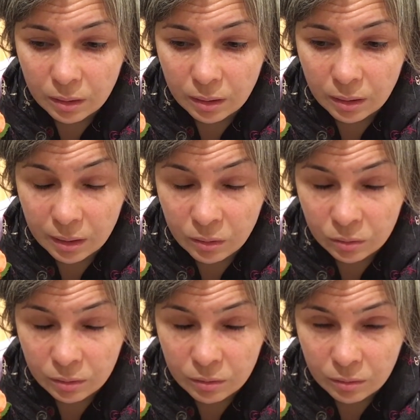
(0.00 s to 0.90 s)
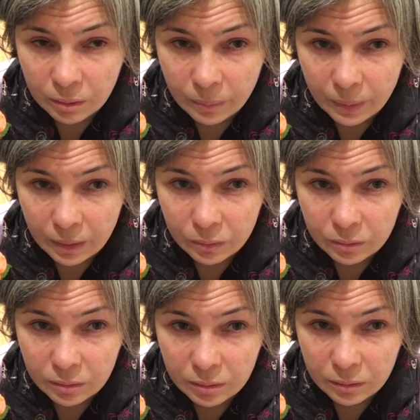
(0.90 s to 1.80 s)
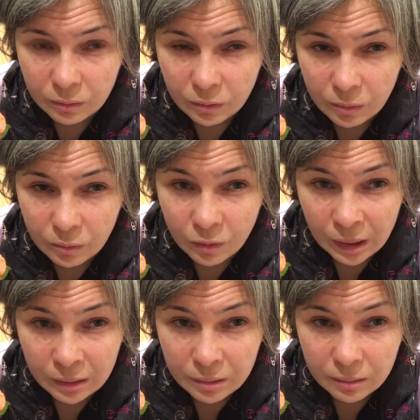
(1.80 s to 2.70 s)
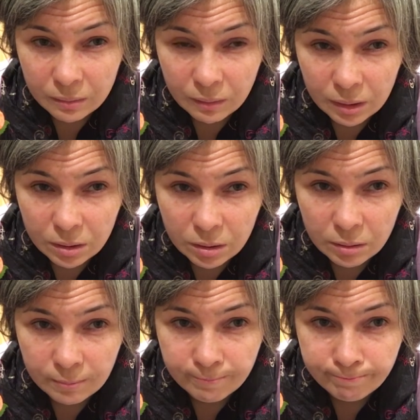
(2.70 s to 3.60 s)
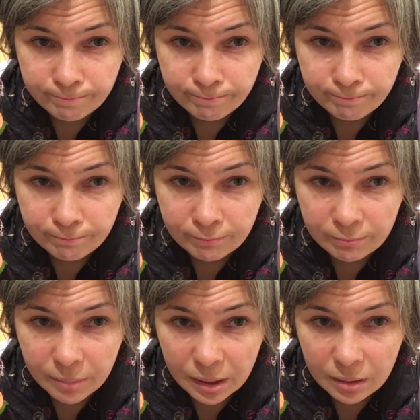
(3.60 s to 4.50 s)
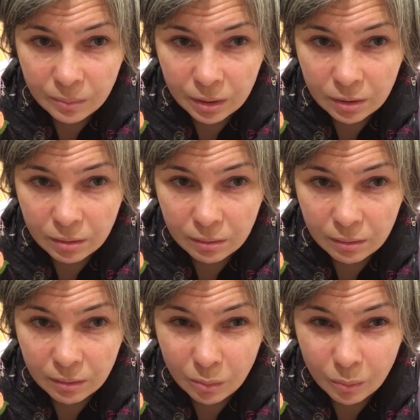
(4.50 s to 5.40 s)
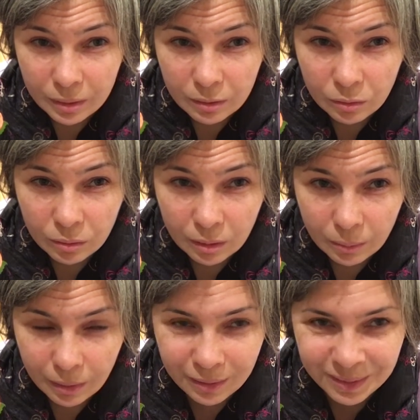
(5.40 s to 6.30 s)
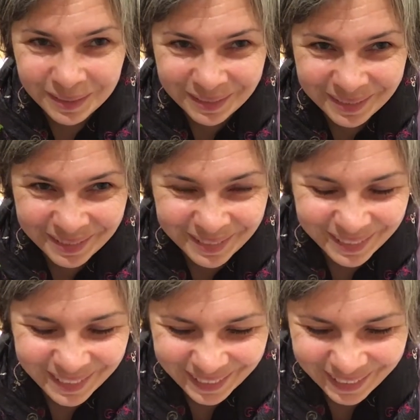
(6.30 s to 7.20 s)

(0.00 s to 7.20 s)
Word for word: I'm gonna talk about few things which pretty much nobody talking about.